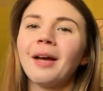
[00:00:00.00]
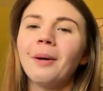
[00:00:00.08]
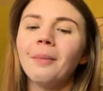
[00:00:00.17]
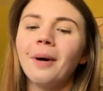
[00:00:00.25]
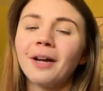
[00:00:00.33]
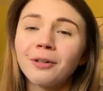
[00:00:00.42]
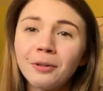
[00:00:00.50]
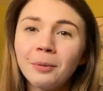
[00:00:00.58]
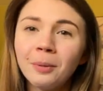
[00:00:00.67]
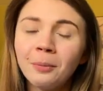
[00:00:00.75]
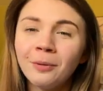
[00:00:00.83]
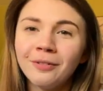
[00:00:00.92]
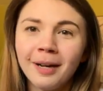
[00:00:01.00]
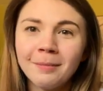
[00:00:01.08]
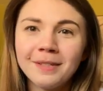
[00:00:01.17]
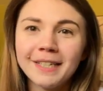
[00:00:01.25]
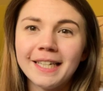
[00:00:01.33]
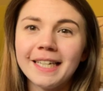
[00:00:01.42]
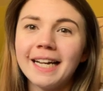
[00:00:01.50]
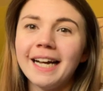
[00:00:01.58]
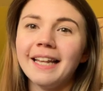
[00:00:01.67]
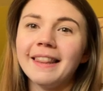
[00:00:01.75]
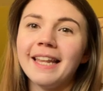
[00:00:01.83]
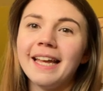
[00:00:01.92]
But I grew up in Wolverhampton,
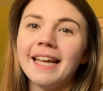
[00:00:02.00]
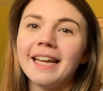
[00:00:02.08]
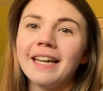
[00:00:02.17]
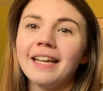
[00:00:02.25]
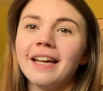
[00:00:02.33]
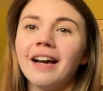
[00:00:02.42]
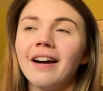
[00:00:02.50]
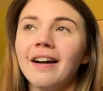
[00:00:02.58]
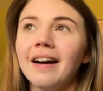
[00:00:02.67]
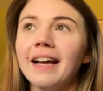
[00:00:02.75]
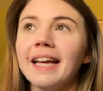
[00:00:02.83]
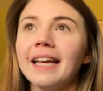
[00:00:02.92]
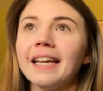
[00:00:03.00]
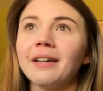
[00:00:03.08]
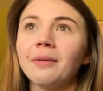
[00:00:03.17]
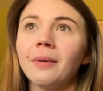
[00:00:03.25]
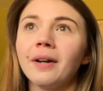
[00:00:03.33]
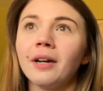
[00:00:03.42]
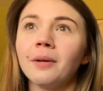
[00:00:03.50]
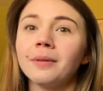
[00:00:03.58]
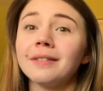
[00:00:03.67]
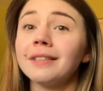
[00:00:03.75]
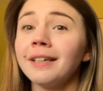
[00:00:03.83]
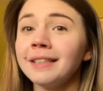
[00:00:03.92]
and then when I
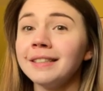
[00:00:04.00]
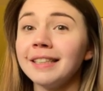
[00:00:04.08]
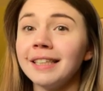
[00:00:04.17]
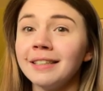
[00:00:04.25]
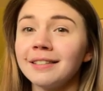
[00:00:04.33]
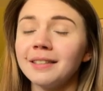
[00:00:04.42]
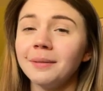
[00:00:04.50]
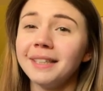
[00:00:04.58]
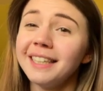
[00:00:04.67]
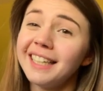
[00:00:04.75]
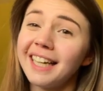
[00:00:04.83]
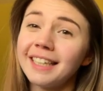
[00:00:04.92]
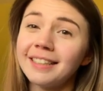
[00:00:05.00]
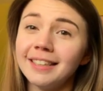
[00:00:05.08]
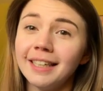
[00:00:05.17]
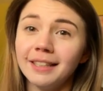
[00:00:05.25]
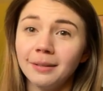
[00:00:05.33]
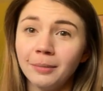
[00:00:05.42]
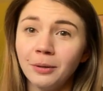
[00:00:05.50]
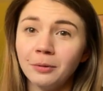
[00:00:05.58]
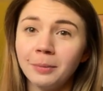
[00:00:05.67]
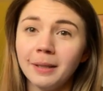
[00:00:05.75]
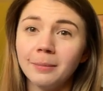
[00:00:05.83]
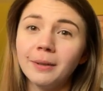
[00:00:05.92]
was 19, so a year later than most
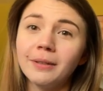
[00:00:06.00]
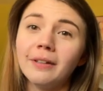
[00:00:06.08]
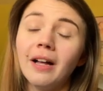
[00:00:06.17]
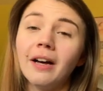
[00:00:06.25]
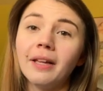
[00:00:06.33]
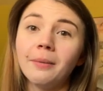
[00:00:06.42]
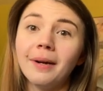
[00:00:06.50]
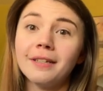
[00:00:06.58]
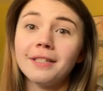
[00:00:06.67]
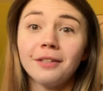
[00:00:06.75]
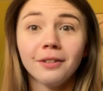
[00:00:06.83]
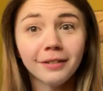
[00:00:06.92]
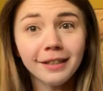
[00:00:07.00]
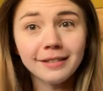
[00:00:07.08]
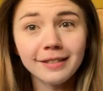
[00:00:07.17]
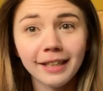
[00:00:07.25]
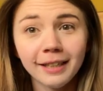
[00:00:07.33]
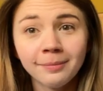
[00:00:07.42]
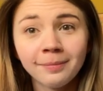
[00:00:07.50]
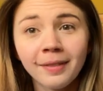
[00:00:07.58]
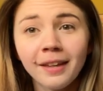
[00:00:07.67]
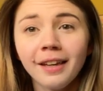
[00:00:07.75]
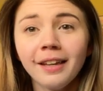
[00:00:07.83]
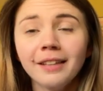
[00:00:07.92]
people, I went university.
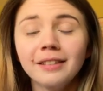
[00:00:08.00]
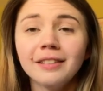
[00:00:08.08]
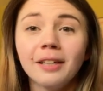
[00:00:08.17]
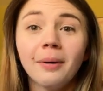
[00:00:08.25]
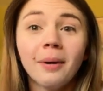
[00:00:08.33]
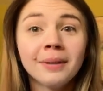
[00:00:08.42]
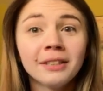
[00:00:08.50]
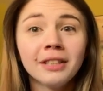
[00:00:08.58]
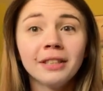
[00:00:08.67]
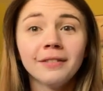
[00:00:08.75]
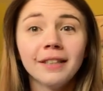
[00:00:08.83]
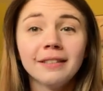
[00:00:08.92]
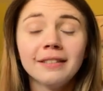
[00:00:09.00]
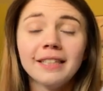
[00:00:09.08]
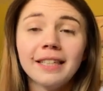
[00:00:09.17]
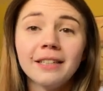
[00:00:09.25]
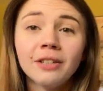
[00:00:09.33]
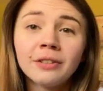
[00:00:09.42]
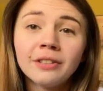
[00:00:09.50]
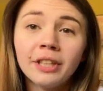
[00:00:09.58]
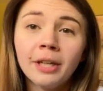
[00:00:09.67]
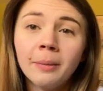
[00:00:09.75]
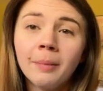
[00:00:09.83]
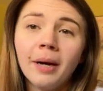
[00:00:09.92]
So I went to university in
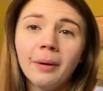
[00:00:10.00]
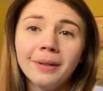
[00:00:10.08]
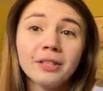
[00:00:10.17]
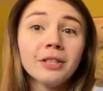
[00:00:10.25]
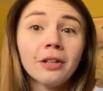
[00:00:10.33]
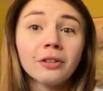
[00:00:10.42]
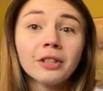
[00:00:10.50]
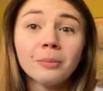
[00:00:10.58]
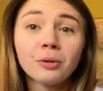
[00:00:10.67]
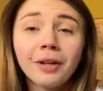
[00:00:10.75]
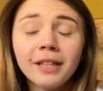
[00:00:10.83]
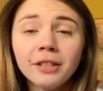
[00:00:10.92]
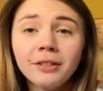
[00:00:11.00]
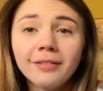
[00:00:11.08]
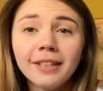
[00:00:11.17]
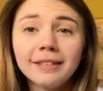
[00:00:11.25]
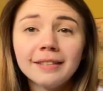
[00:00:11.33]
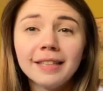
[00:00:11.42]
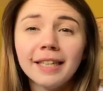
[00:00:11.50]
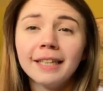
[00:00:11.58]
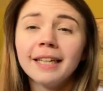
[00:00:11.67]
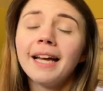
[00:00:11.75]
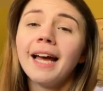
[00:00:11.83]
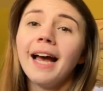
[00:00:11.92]
Nottingham, I went to Nottingham Trent
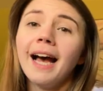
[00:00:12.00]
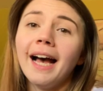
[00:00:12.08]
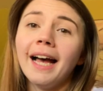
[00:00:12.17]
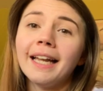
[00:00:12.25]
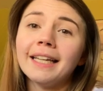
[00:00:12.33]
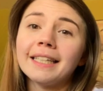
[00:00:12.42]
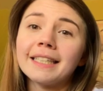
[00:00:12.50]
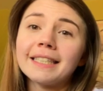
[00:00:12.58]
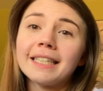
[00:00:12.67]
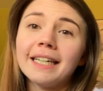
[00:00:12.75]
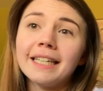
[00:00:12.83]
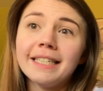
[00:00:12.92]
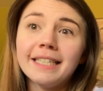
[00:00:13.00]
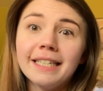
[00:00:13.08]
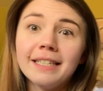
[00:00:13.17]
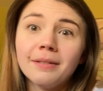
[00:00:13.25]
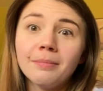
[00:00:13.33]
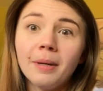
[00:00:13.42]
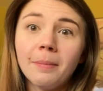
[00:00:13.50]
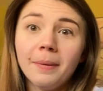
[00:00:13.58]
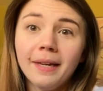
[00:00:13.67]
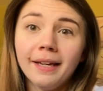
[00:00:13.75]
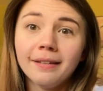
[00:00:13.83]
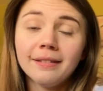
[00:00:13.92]
University, and I did my
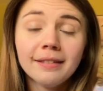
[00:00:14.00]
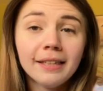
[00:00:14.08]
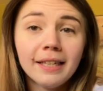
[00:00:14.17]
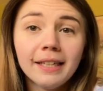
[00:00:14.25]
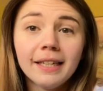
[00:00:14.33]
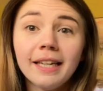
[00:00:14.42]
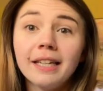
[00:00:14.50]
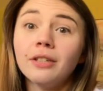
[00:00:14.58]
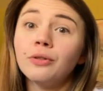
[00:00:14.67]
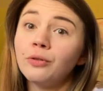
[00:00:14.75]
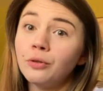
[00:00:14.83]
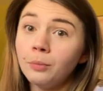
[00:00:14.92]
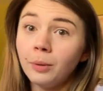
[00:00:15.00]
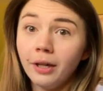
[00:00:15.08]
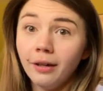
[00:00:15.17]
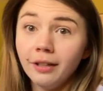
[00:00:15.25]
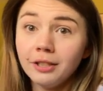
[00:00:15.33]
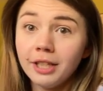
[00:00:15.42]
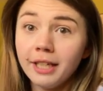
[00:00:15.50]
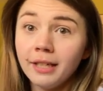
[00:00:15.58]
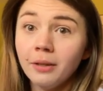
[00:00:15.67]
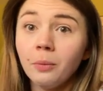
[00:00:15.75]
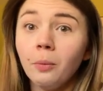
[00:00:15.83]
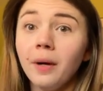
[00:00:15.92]
BSc in zoo
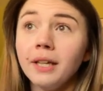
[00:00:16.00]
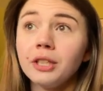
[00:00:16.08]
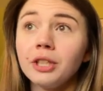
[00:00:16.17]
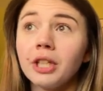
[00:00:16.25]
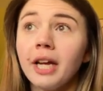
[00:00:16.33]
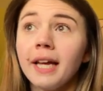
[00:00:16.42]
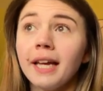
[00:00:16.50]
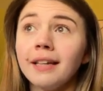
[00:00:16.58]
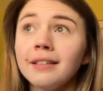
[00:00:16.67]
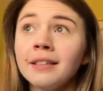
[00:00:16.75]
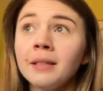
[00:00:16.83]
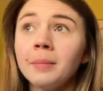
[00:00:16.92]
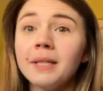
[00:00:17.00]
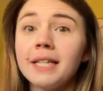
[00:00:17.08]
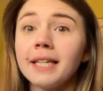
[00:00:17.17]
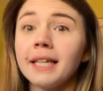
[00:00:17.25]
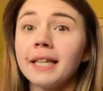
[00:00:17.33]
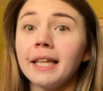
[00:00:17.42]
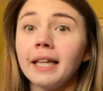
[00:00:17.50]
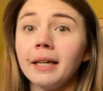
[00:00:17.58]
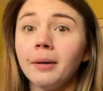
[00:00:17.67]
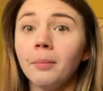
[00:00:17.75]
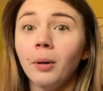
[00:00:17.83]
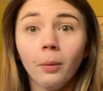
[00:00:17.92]
biology, which isn't a
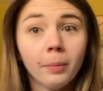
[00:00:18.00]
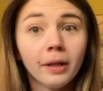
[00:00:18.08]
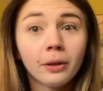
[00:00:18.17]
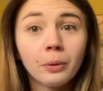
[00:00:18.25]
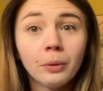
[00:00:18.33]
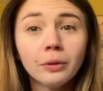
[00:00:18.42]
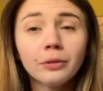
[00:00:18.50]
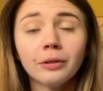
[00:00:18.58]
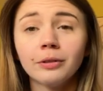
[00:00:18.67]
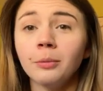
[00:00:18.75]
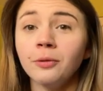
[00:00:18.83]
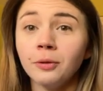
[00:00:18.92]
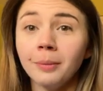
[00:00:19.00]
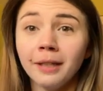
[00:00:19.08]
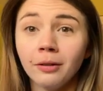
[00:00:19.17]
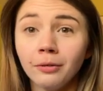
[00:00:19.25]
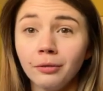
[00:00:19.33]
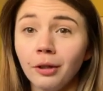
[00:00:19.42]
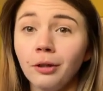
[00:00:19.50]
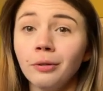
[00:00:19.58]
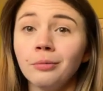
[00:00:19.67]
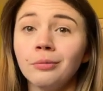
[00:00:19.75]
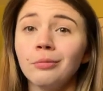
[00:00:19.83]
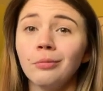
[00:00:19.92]
particularly popular course, so some of you may not
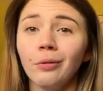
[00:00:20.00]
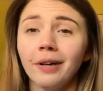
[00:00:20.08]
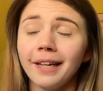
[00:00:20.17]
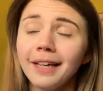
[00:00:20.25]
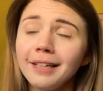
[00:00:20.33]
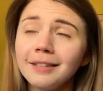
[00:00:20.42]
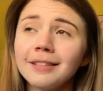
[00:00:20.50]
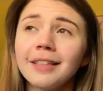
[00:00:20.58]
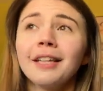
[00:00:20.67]
know what it is,